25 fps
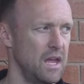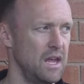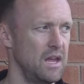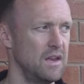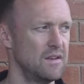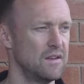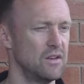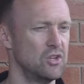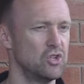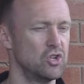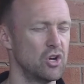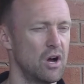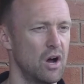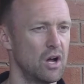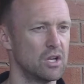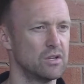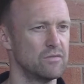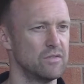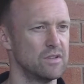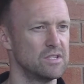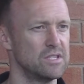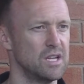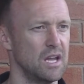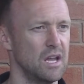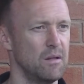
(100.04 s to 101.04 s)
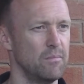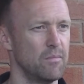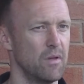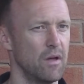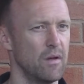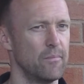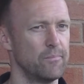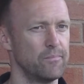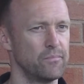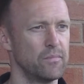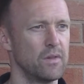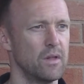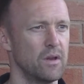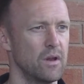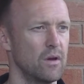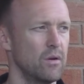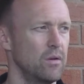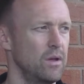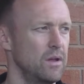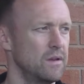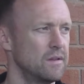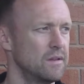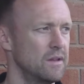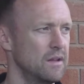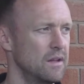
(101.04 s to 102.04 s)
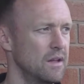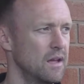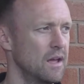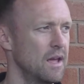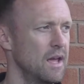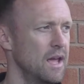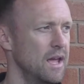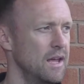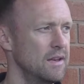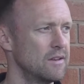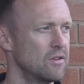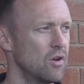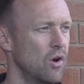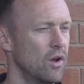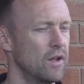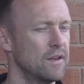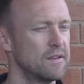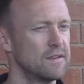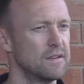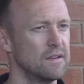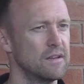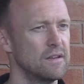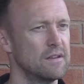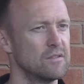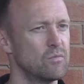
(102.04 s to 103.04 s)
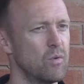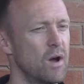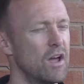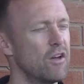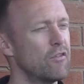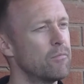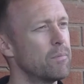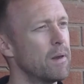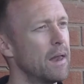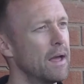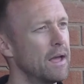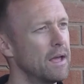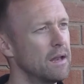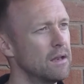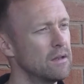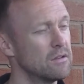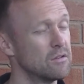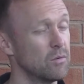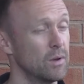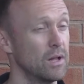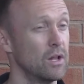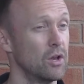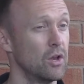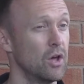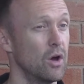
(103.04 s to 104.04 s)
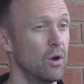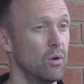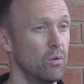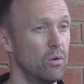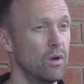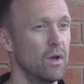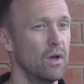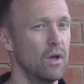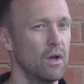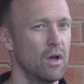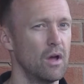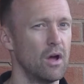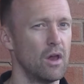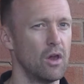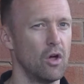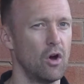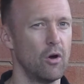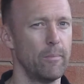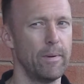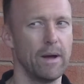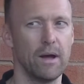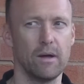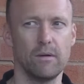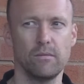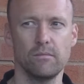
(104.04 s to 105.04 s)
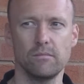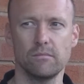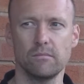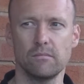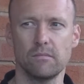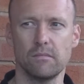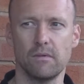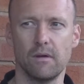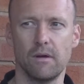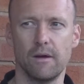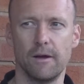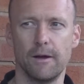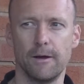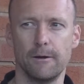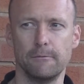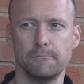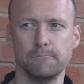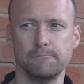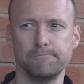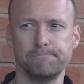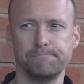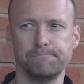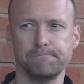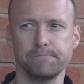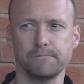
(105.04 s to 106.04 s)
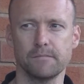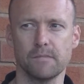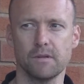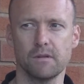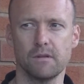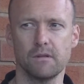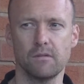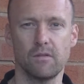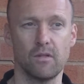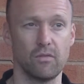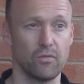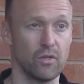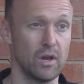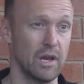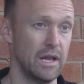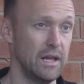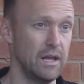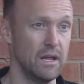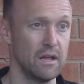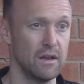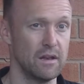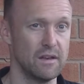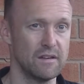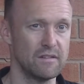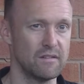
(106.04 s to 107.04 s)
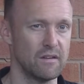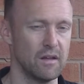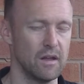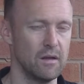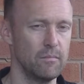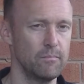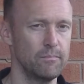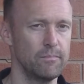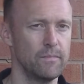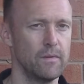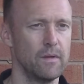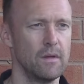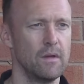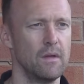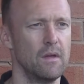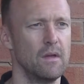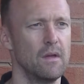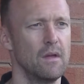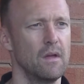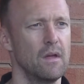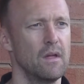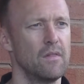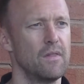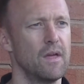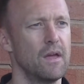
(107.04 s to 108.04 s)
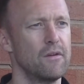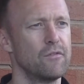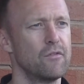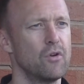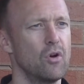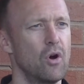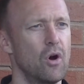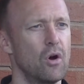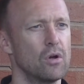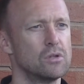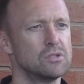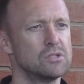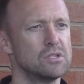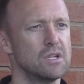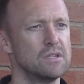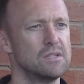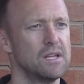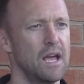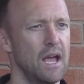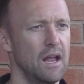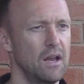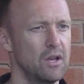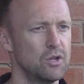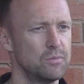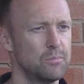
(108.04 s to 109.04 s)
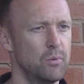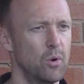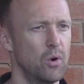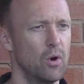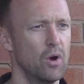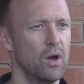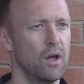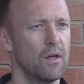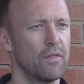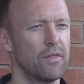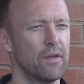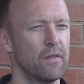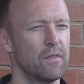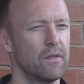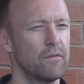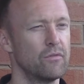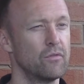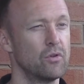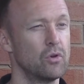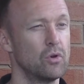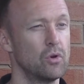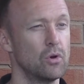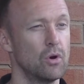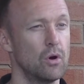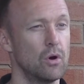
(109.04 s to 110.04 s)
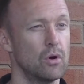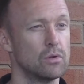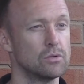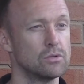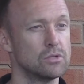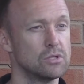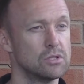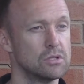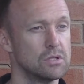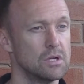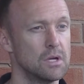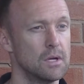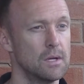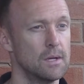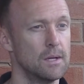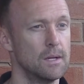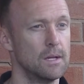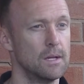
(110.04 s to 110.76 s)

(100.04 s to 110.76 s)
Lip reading: he's in charge of a team that, you know, he's got his way of playing, so he'll know a lot about the league and his team. They've got a Danish boy, I think they've got